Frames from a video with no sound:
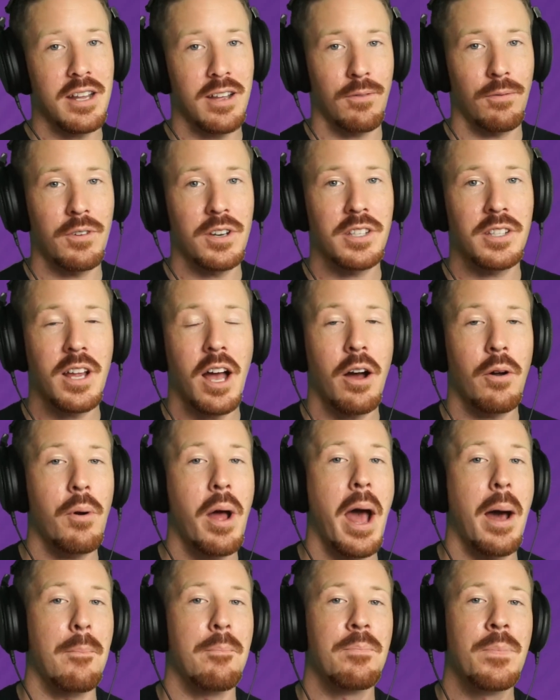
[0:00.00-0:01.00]
can freestyle
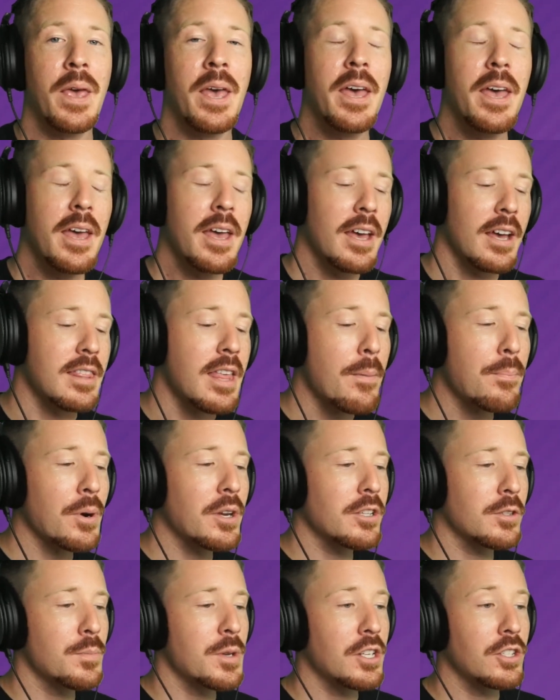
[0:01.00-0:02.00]
rap. And that
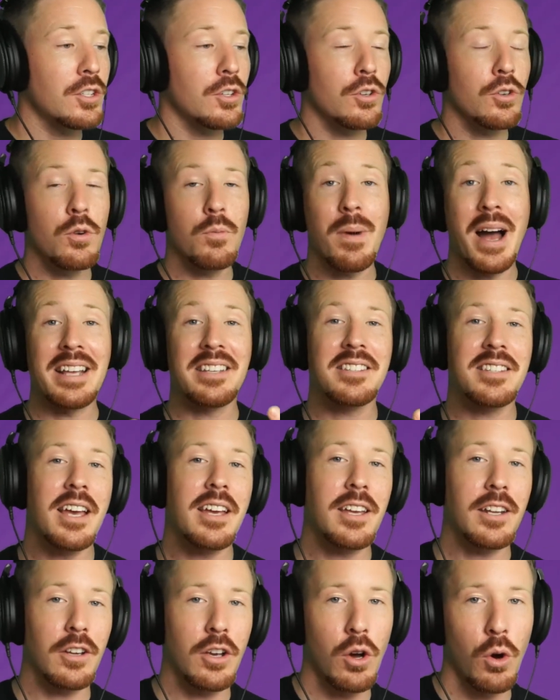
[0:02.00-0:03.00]
brings me to my
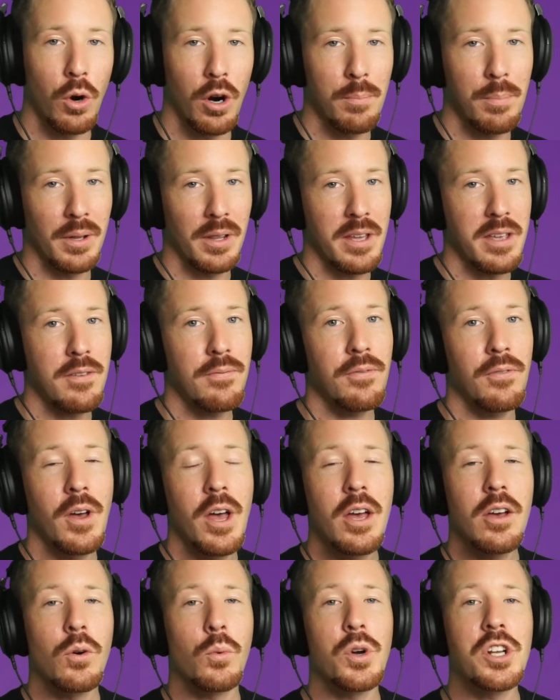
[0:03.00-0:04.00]
second core belief,
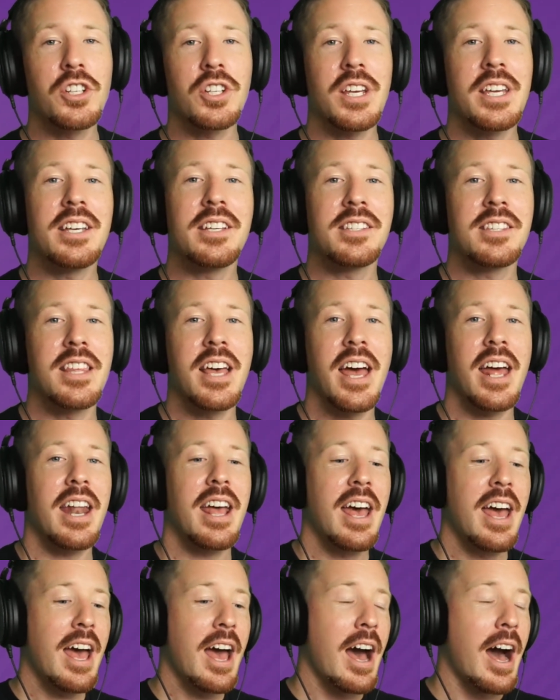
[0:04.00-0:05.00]
which is that
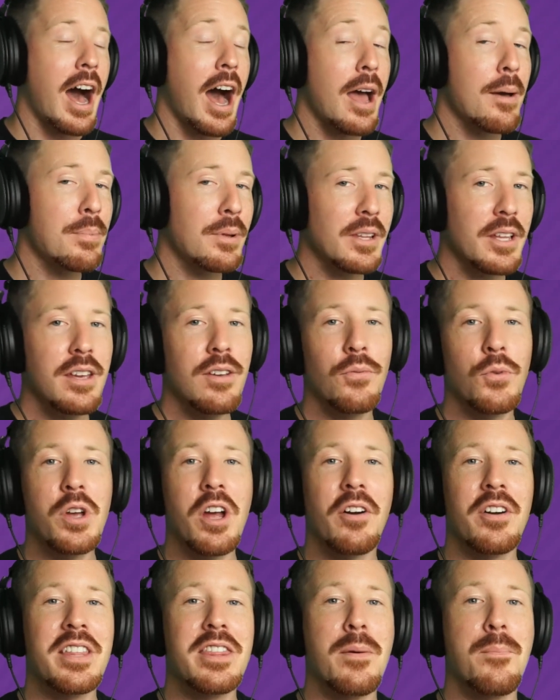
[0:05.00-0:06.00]
I believe
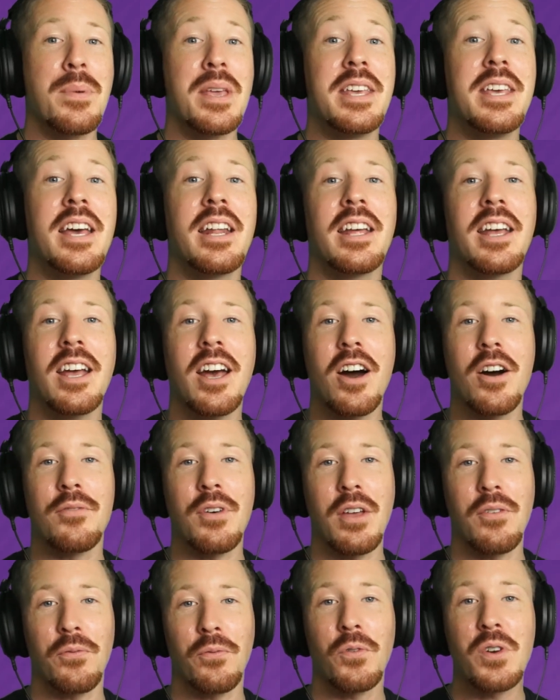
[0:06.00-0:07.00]
we are in the beginning of
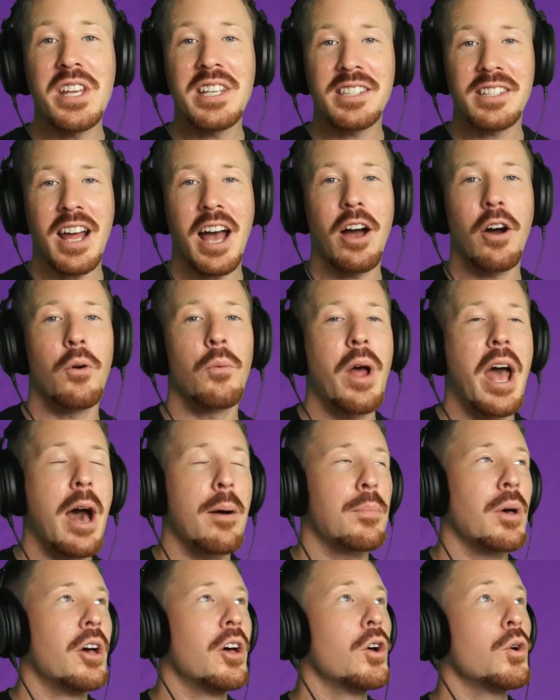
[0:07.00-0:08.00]
a freestyle
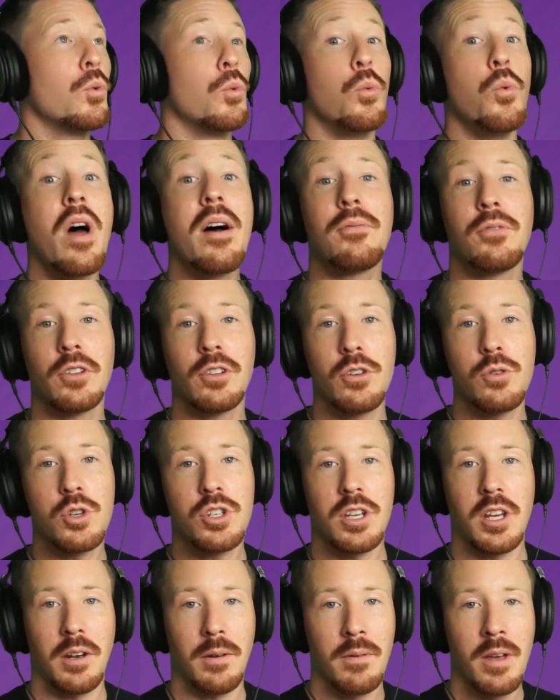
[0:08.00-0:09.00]
rap
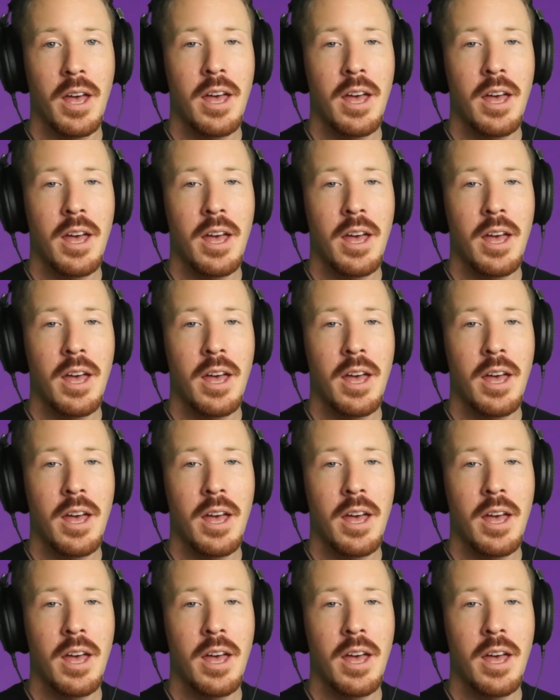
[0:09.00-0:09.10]
revolution.